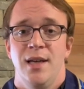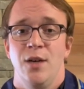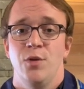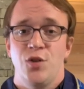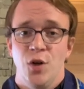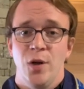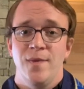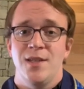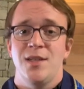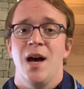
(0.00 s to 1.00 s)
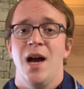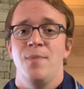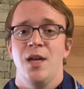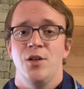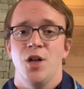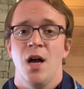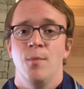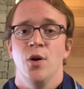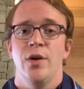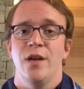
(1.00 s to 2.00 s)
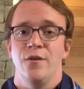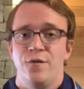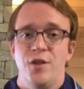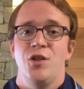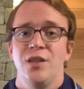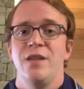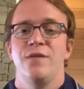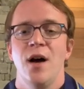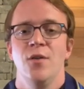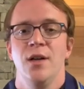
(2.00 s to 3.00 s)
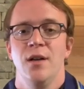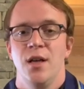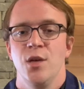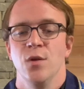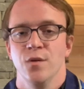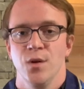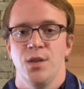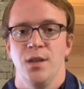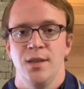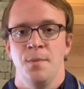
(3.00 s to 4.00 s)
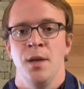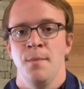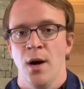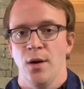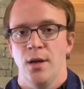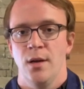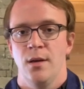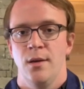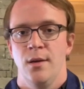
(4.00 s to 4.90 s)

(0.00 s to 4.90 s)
It was during this time that John Murray officially founded Universalism in America,